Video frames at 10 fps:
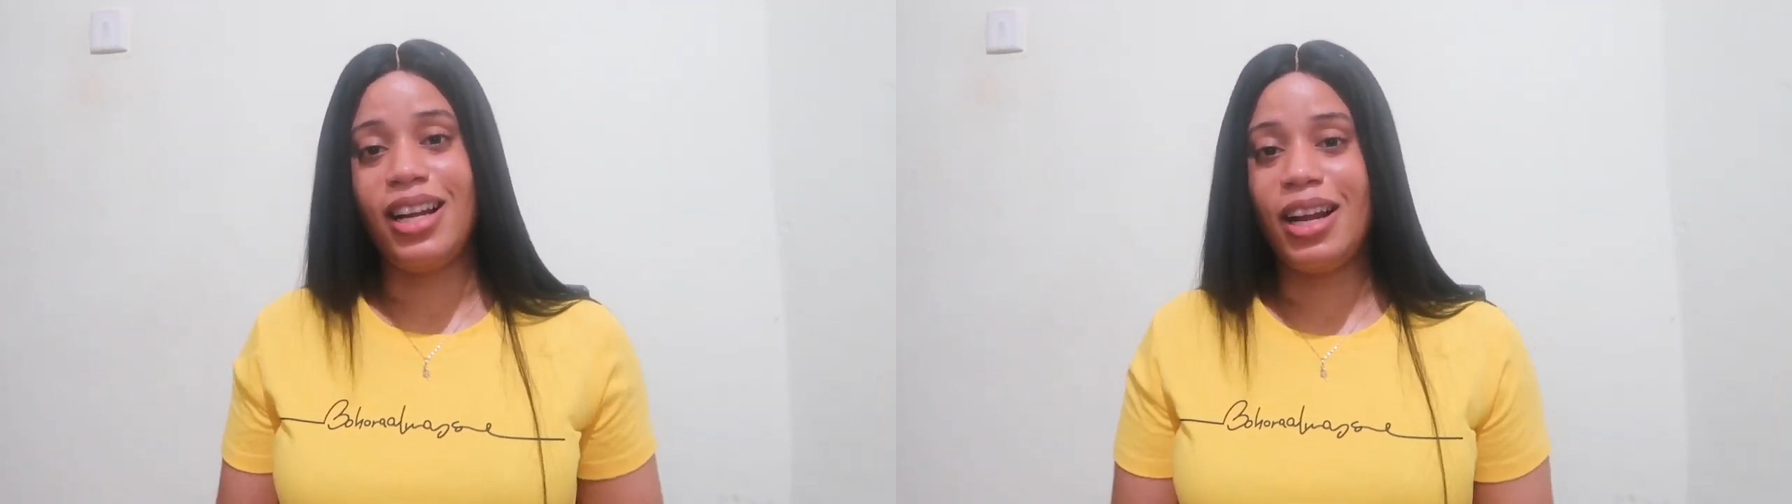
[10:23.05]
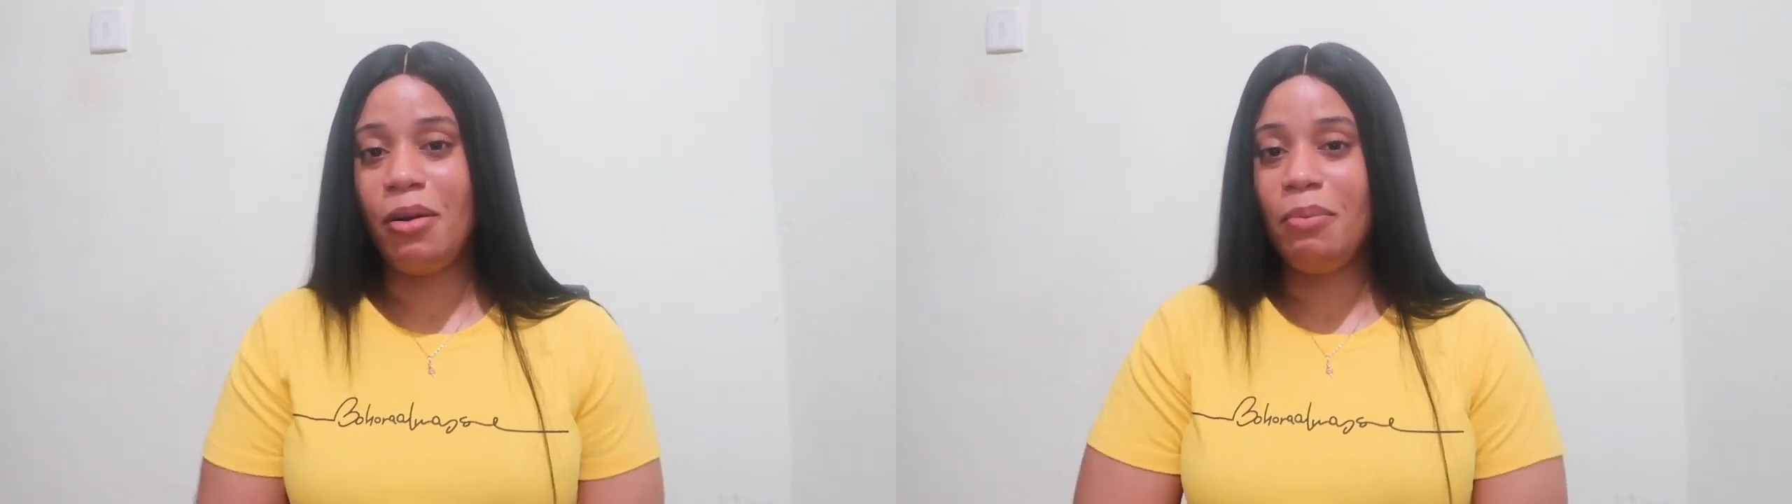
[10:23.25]

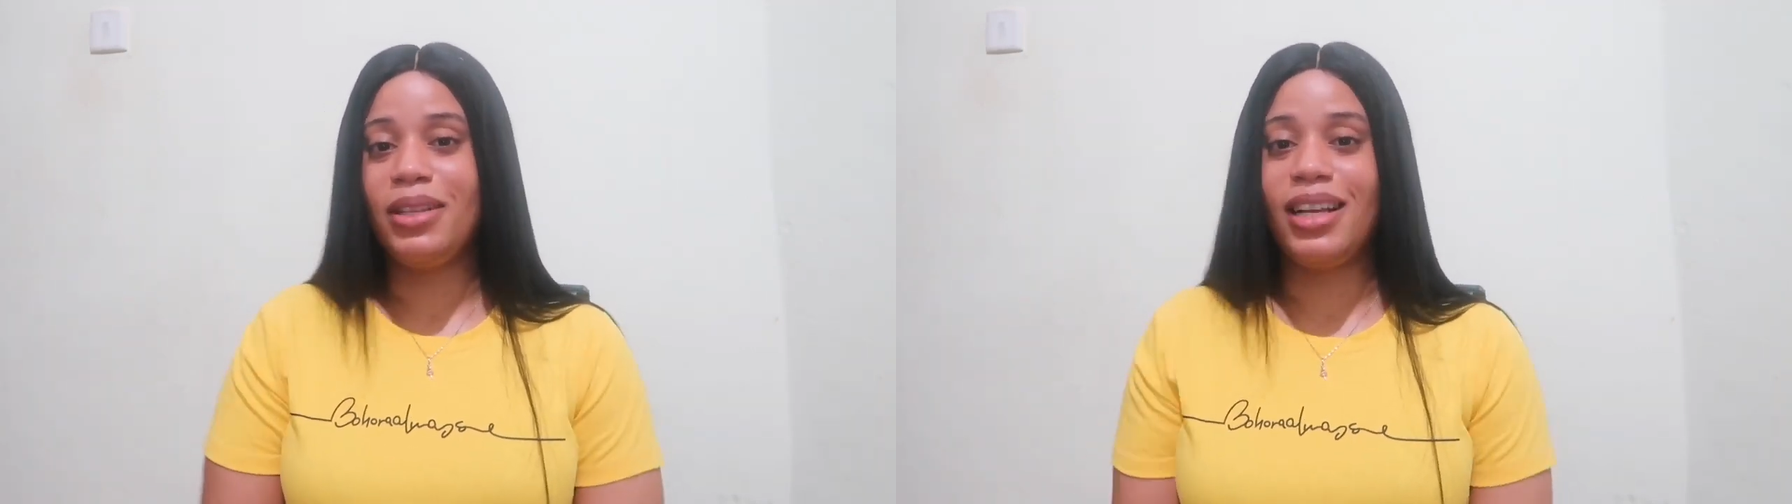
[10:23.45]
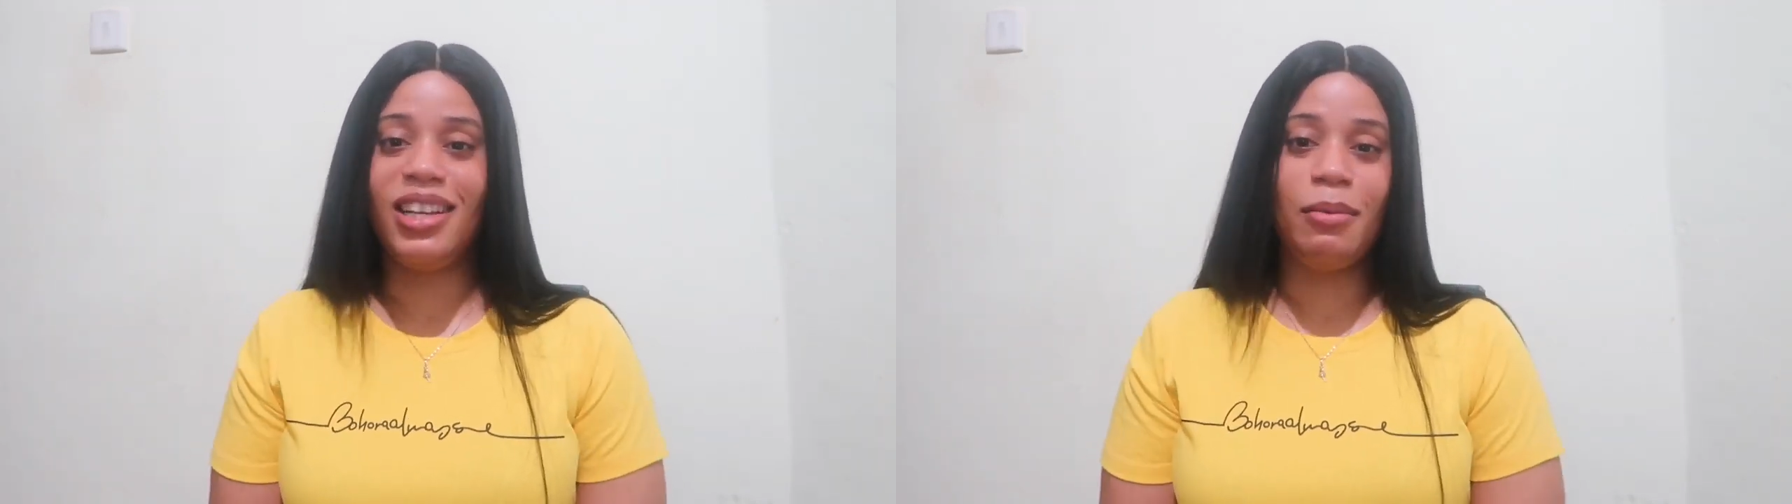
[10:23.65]
and I hope it
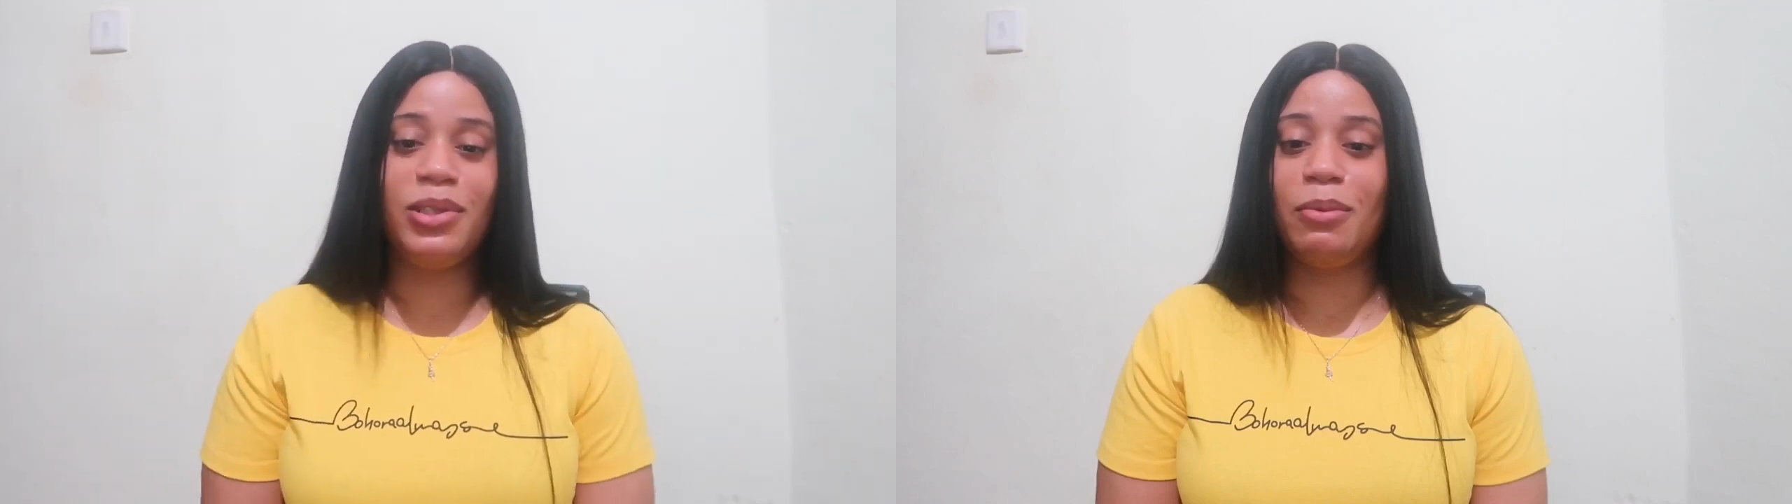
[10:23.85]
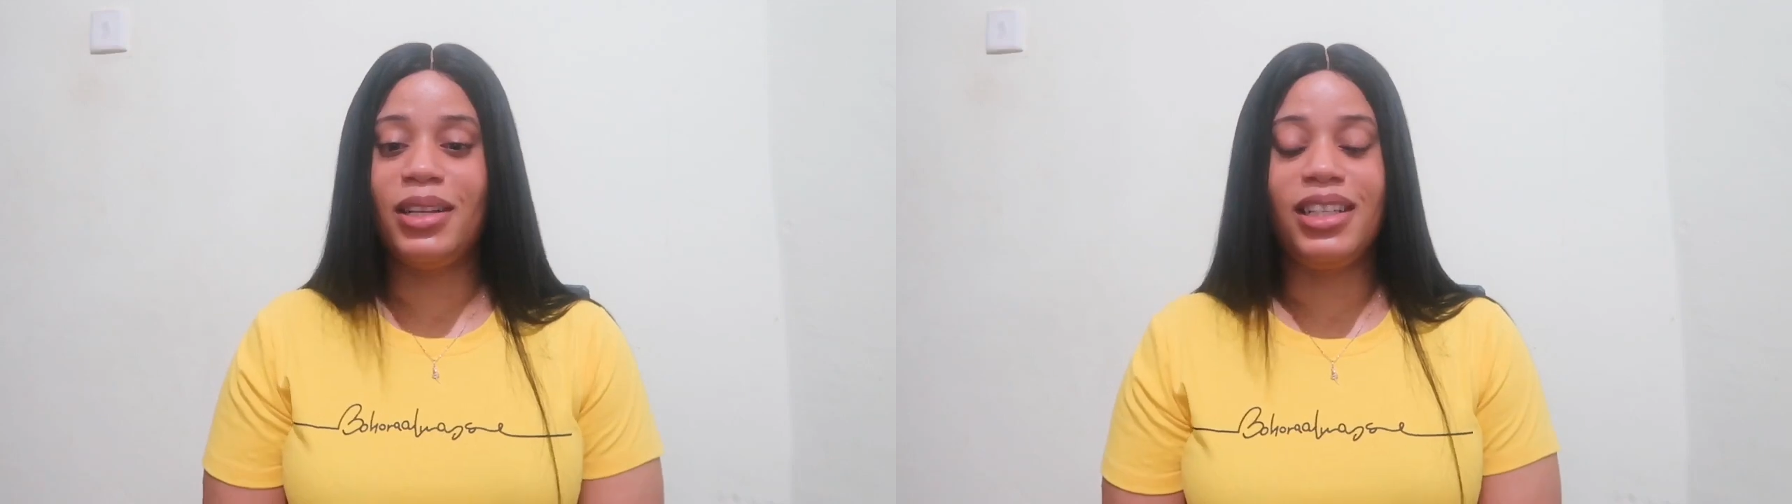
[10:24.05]
has helped
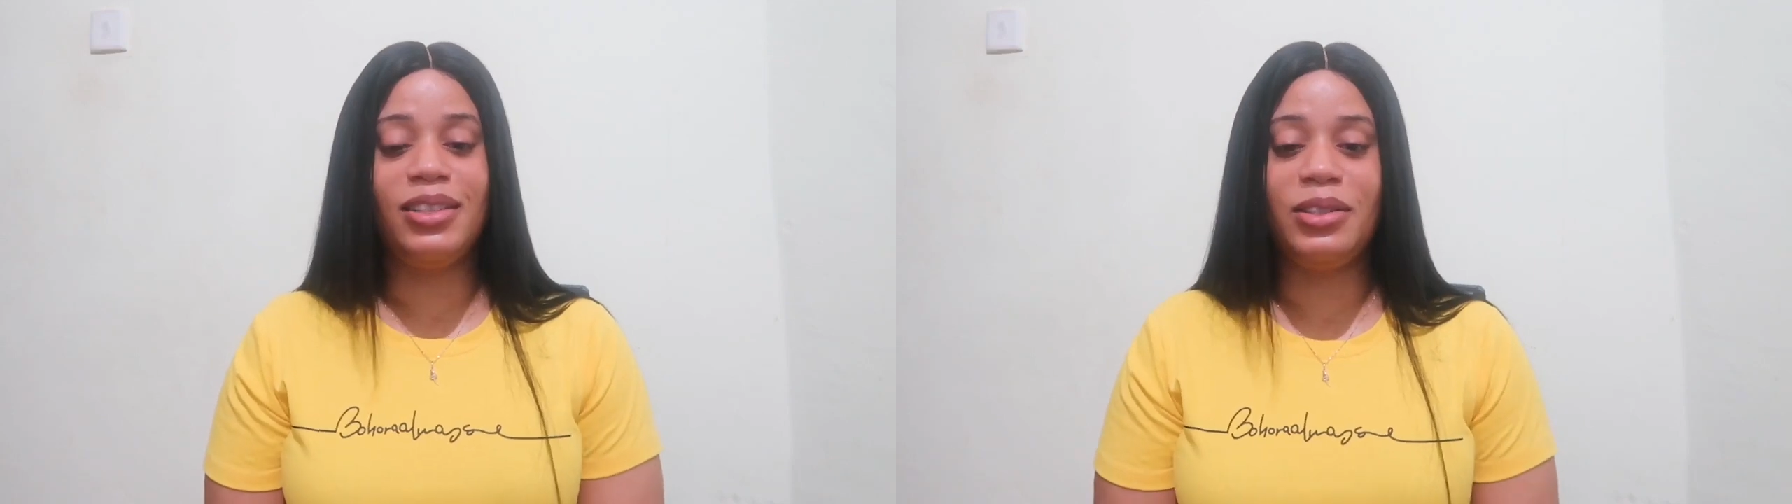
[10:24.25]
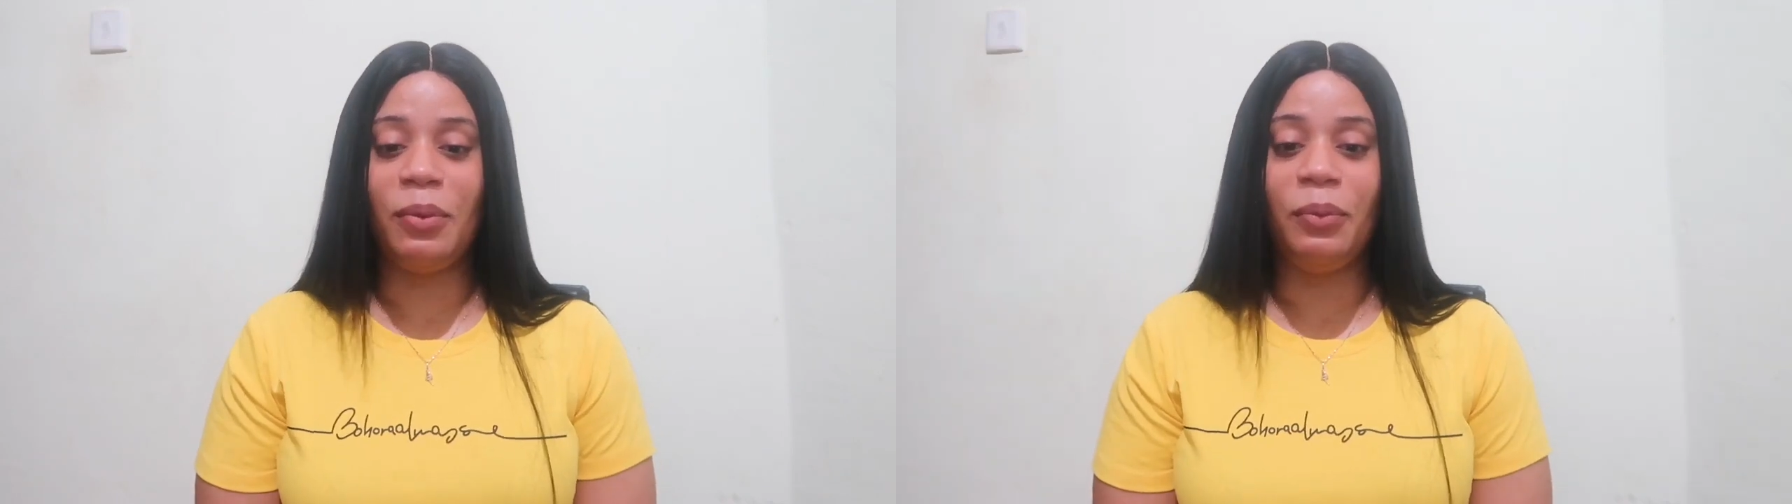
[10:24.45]
somebody in
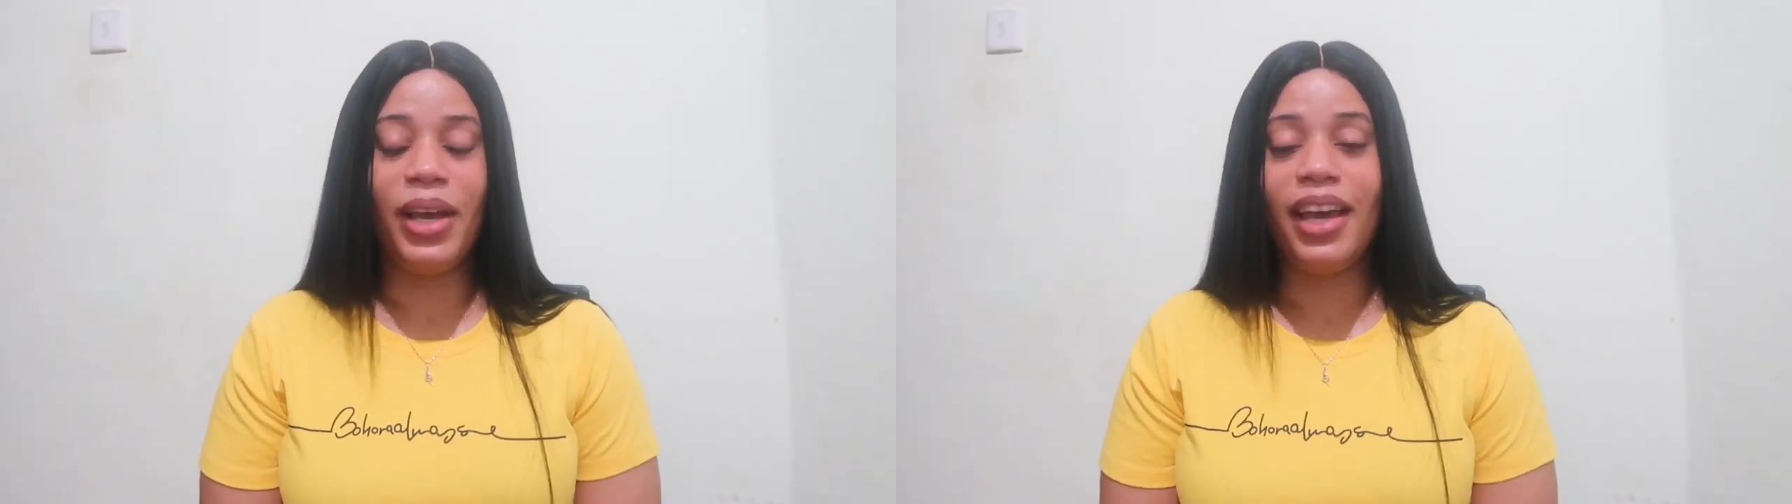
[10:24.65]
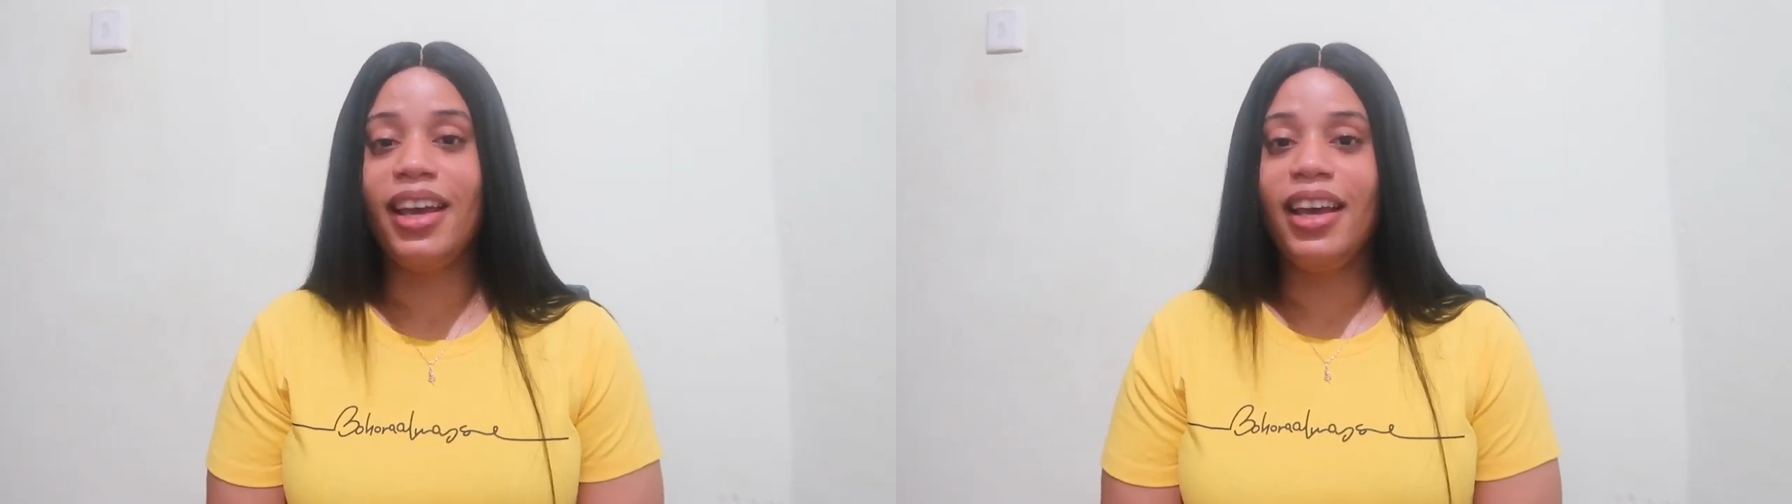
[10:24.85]
some
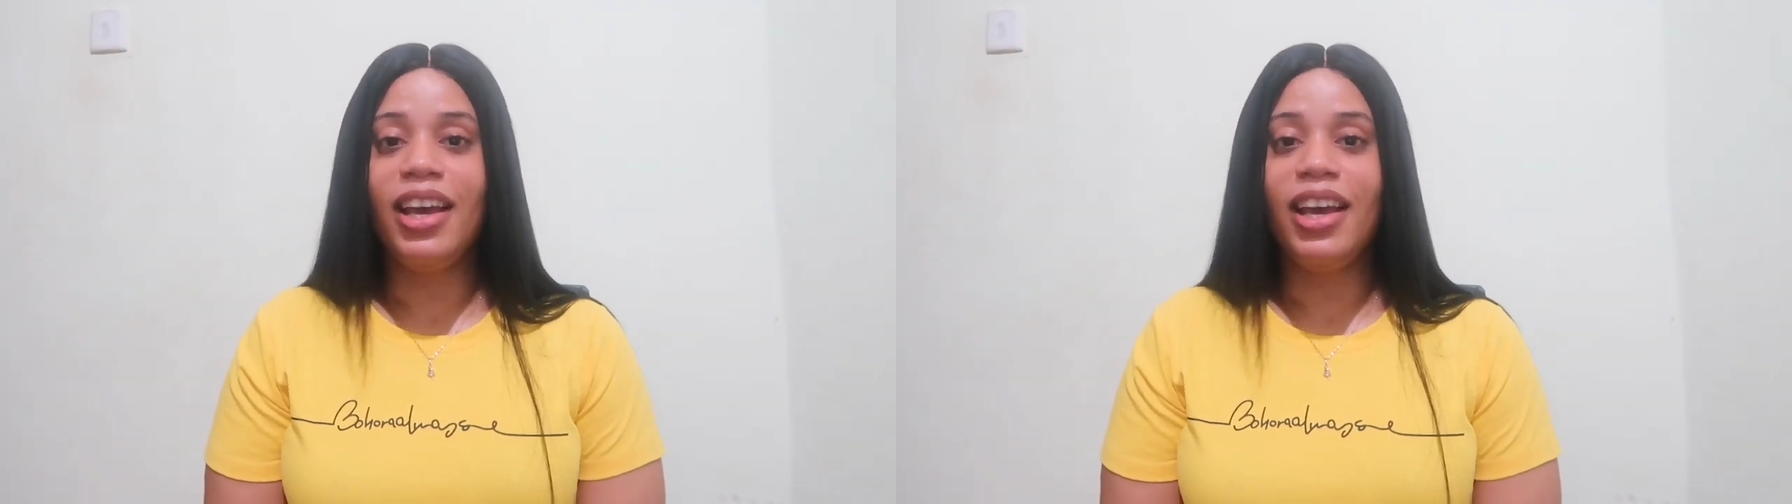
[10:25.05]
way,